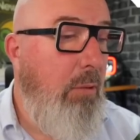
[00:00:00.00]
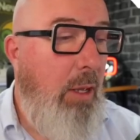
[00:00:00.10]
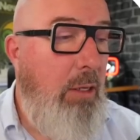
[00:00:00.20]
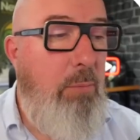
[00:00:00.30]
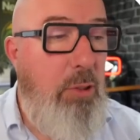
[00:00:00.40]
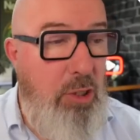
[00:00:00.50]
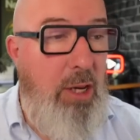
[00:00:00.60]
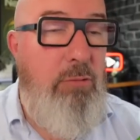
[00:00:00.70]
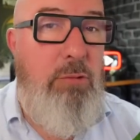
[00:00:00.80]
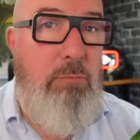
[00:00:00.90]
And a pigeon
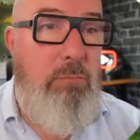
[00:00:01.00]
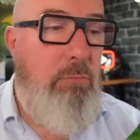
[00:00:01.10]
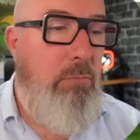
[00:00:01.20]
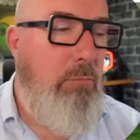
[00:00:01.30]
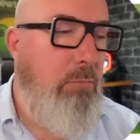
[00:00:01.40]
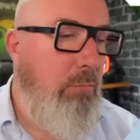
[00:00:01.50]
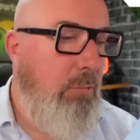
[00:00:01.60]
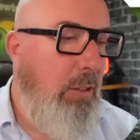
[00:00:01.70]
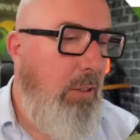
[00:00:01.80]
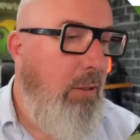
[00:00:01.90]
house.
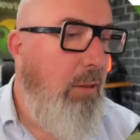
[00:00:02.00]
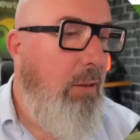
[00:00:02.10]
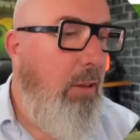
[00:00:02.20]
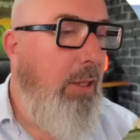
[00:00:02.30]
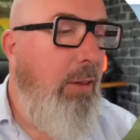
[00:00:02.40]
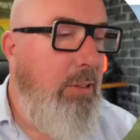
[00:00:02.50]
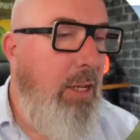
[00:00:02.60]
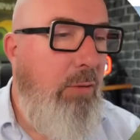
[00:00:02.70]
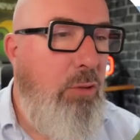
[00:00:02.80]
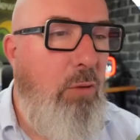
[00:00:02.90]
Oh yeah, there's an
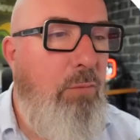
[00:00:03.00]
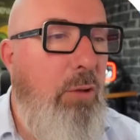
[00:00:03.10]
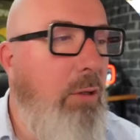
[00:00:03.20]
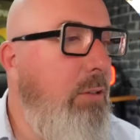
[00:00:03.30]
aerial shot for you.